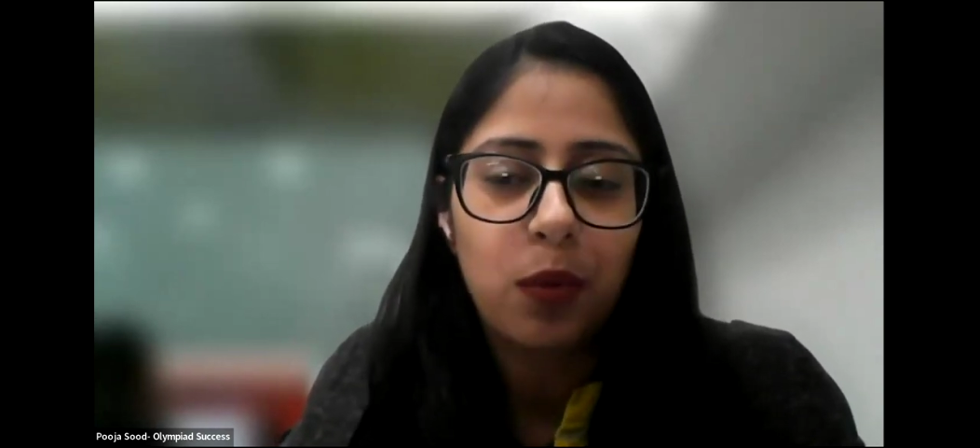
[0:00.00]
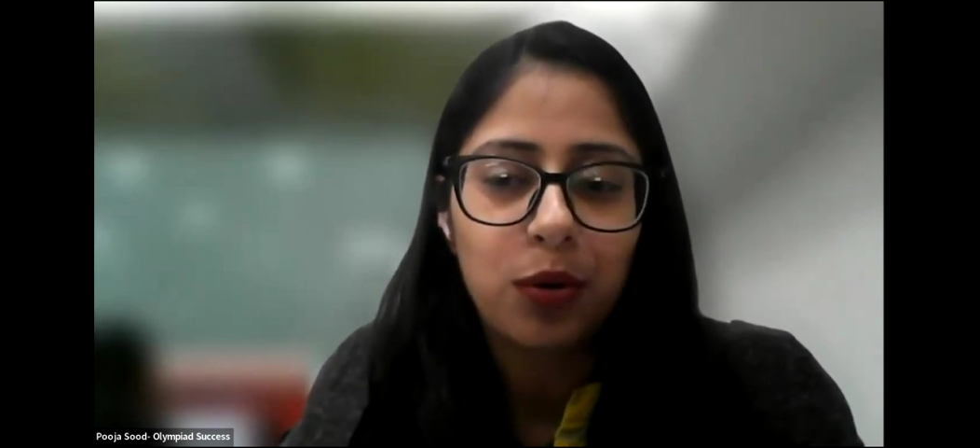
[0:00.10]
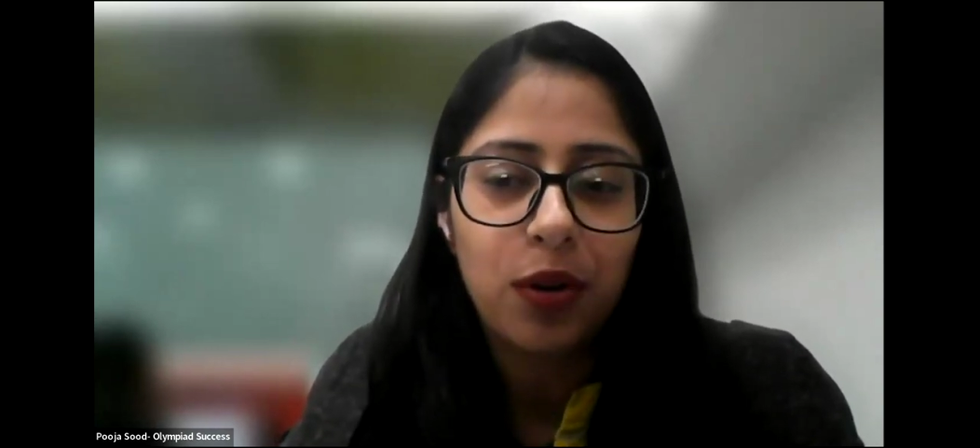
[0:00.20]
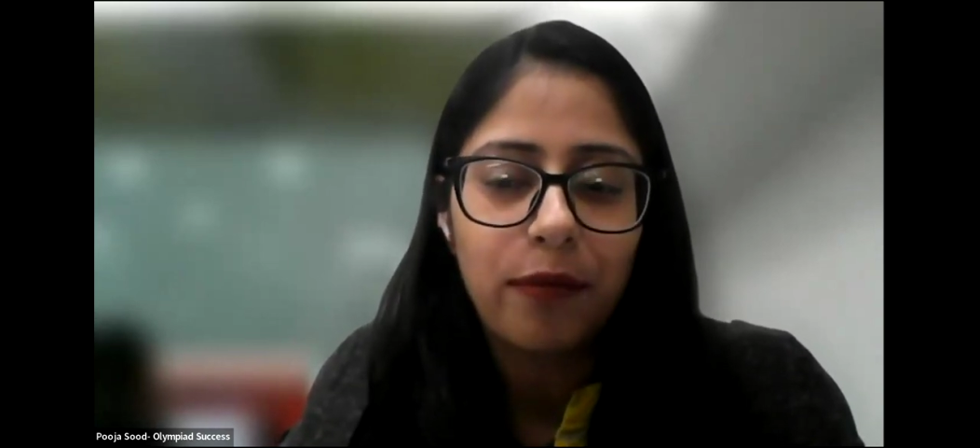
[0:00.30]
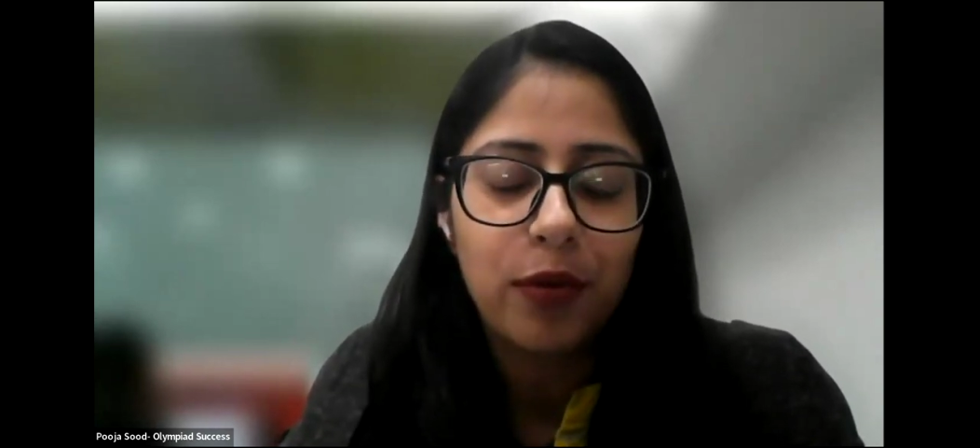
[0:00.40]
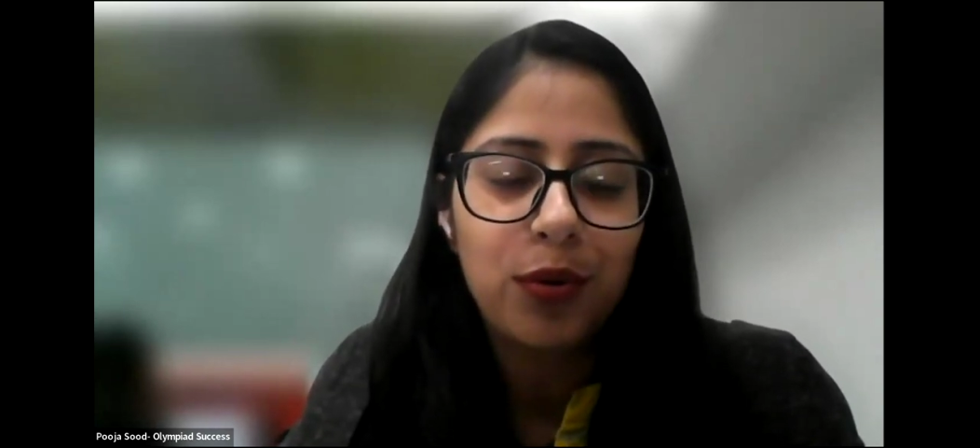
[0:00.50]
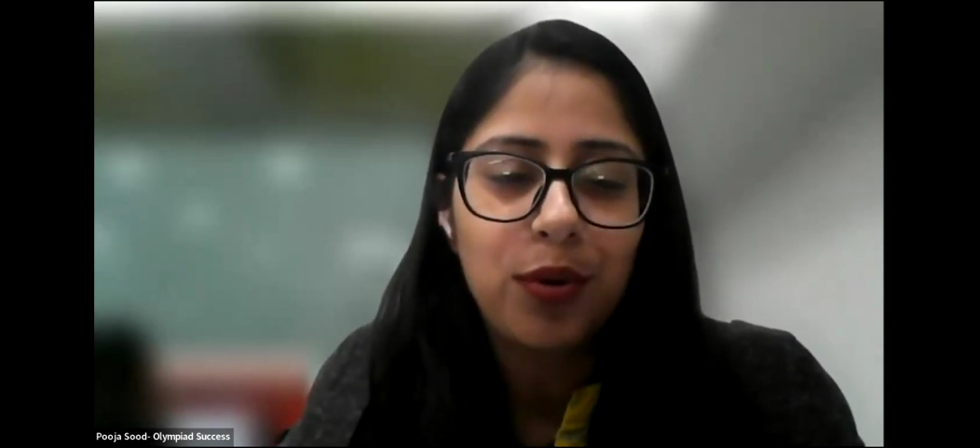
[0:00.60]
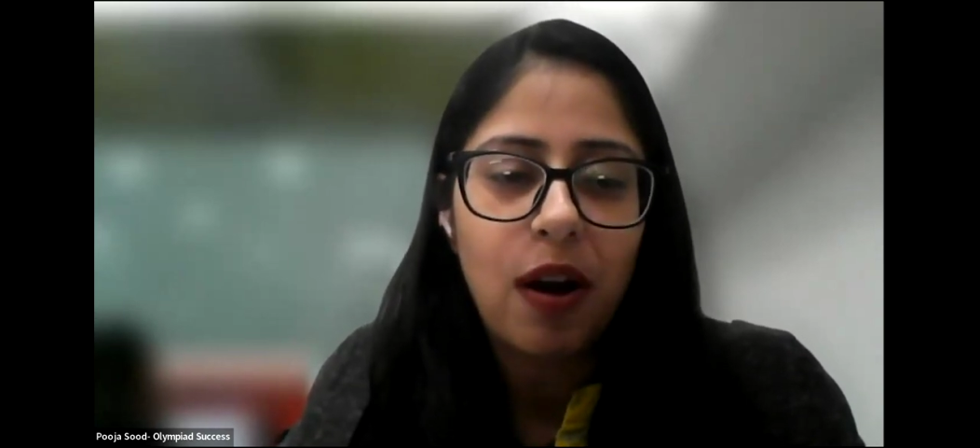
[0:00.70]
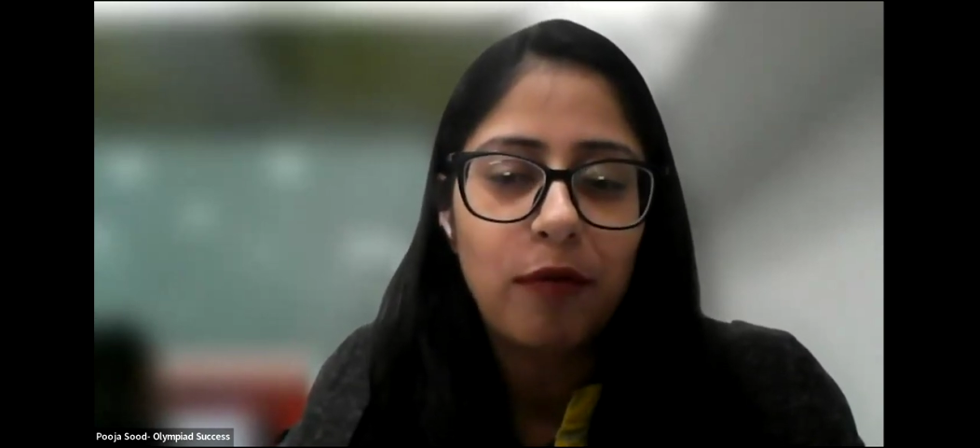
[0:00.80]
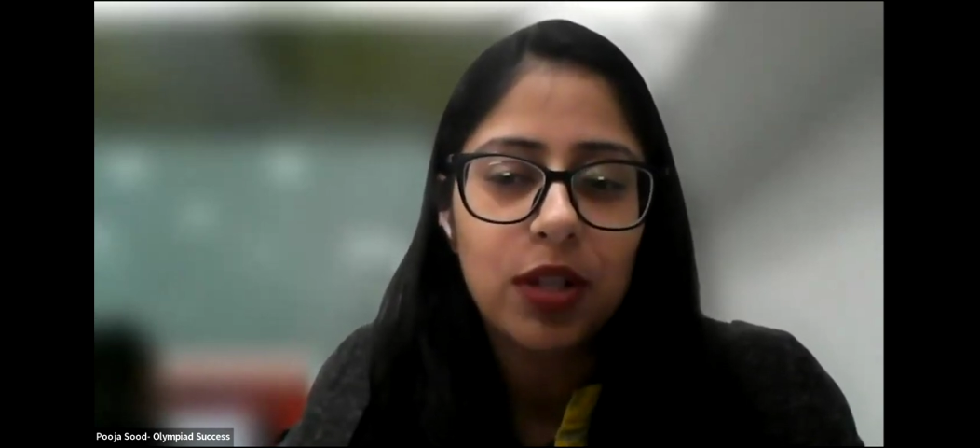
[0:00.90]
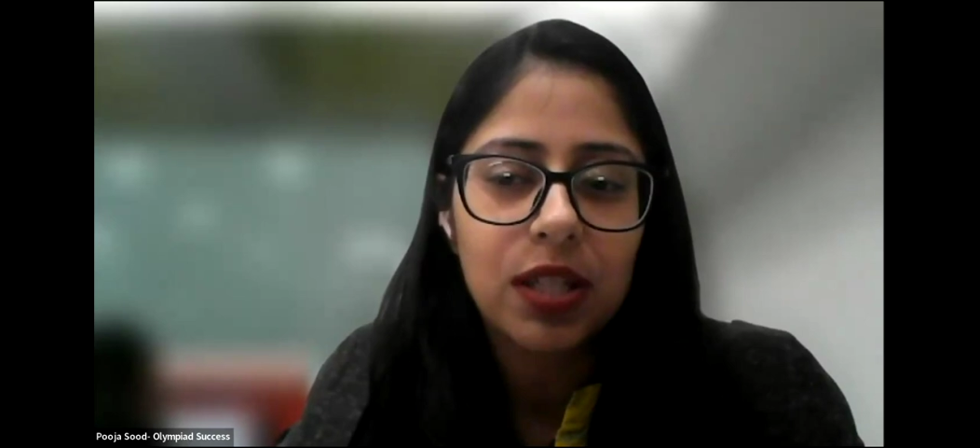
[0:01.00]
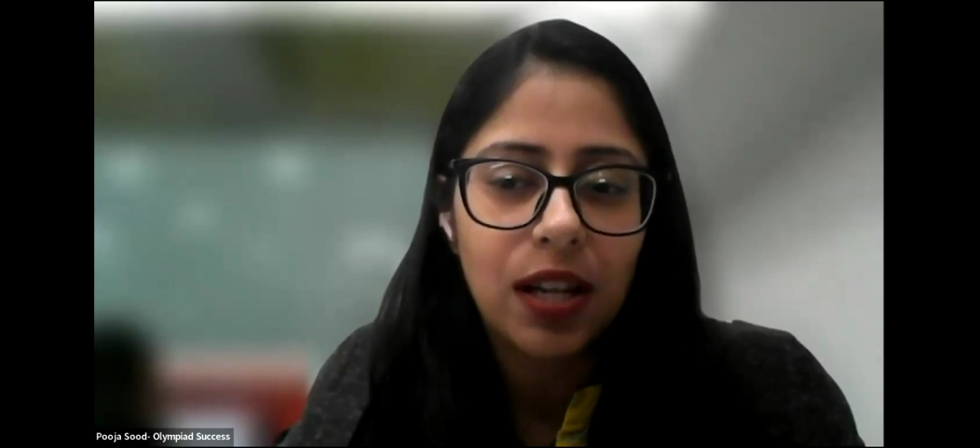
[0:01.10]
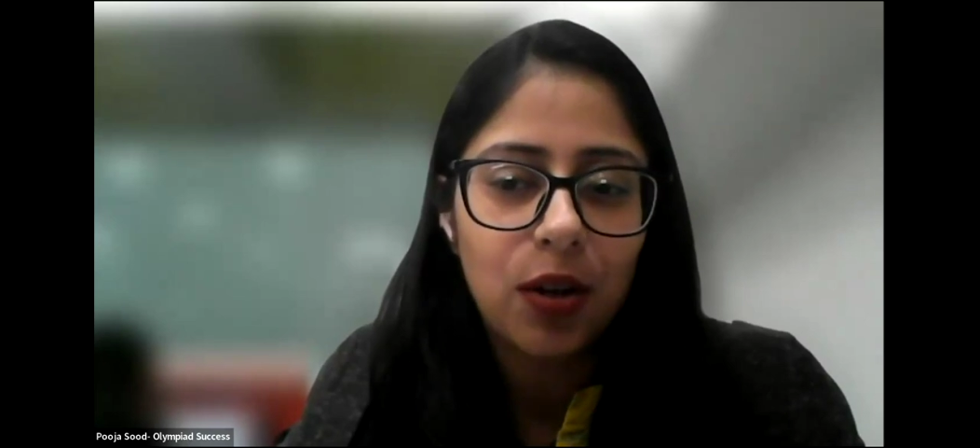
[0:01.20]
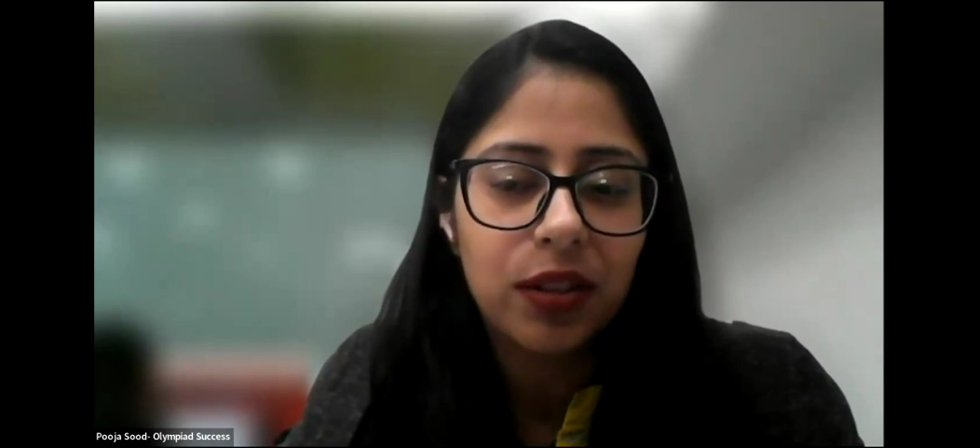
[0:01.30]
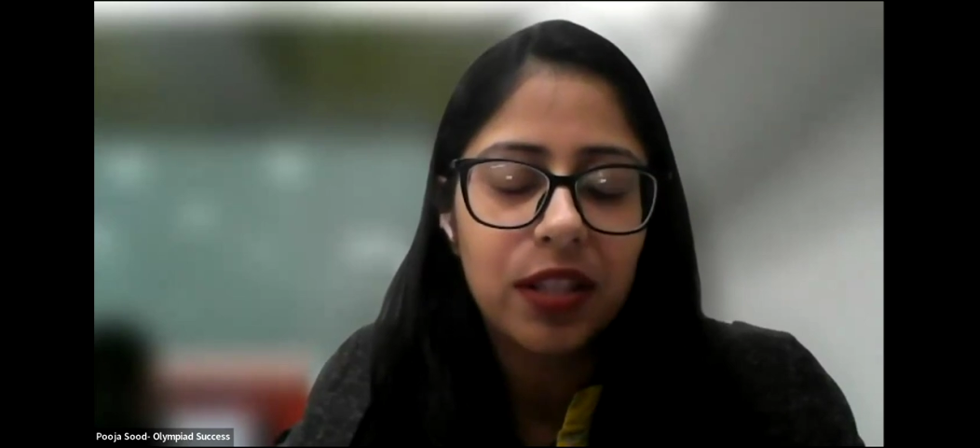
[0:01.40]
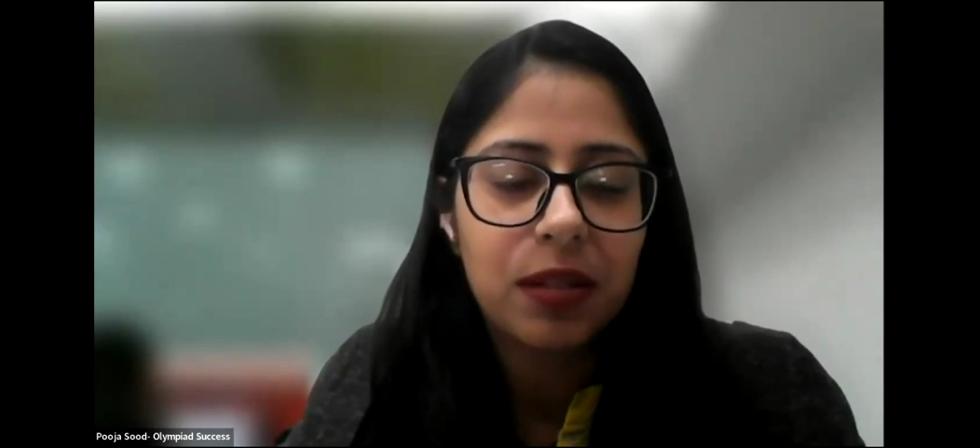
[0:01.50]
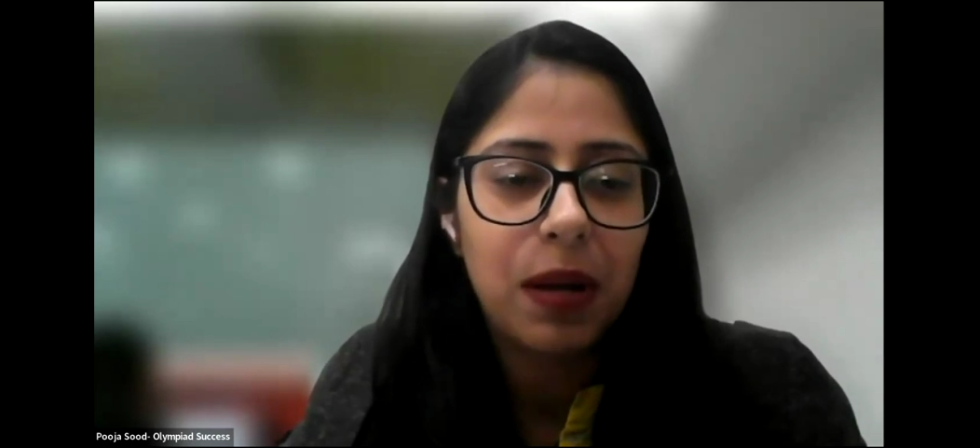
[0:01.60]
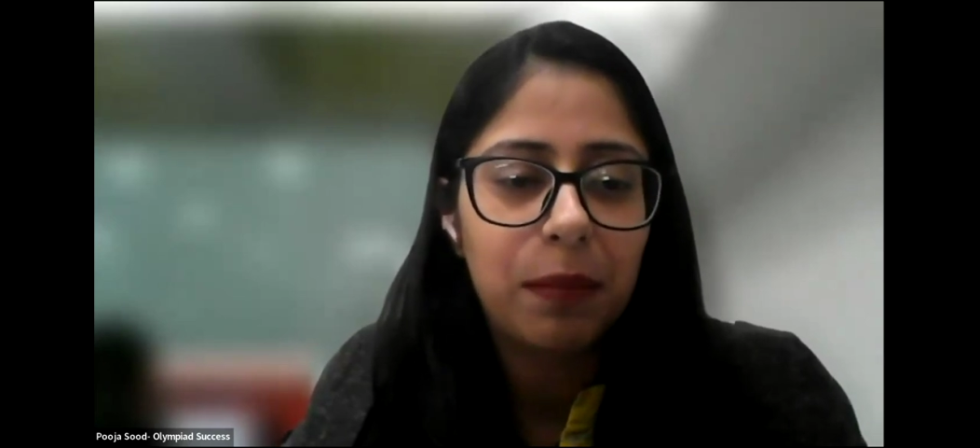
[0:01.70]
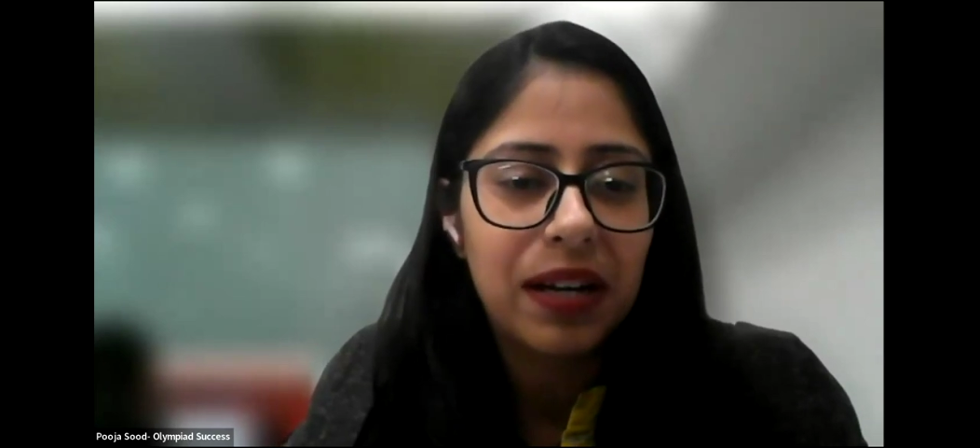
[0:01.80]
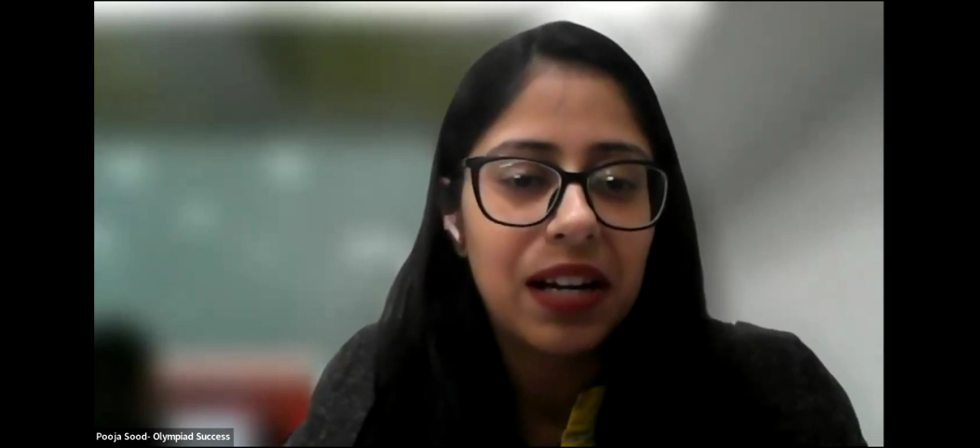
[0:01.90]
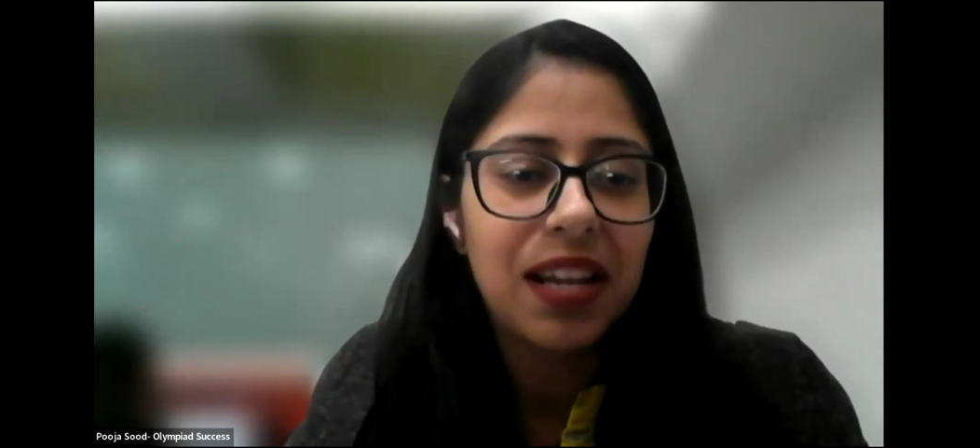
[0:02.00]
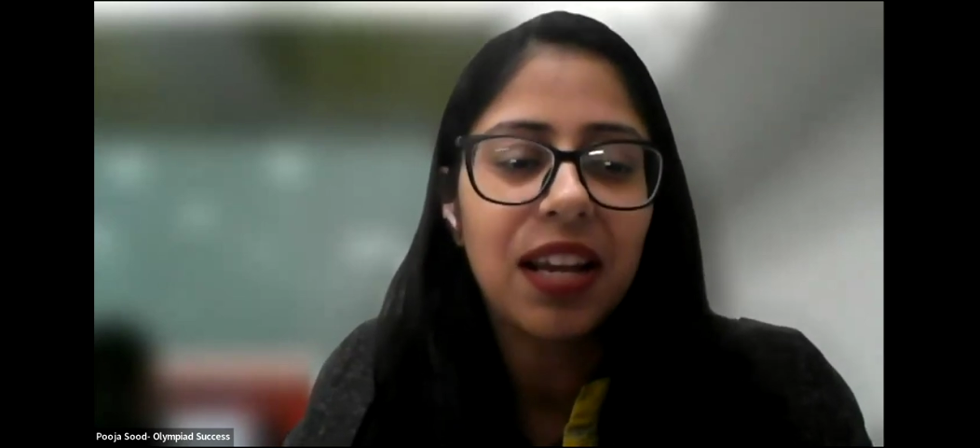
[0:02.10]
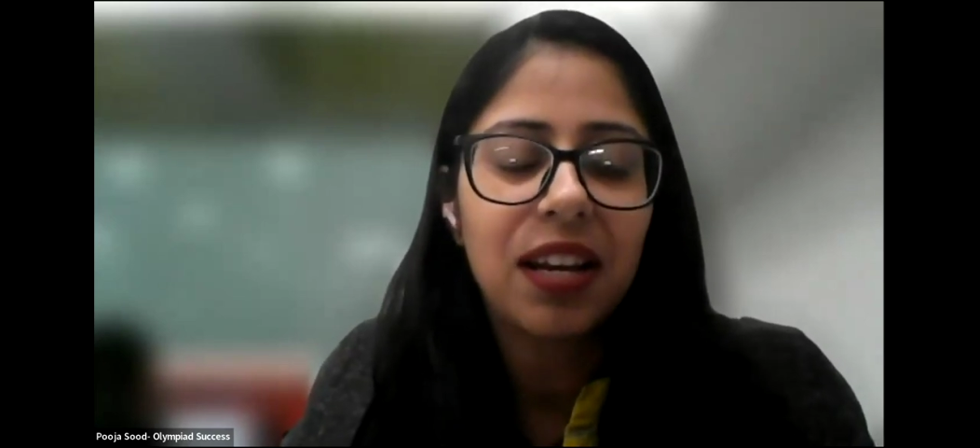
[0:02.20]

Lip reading: what you have to do, you have to just click on this payment link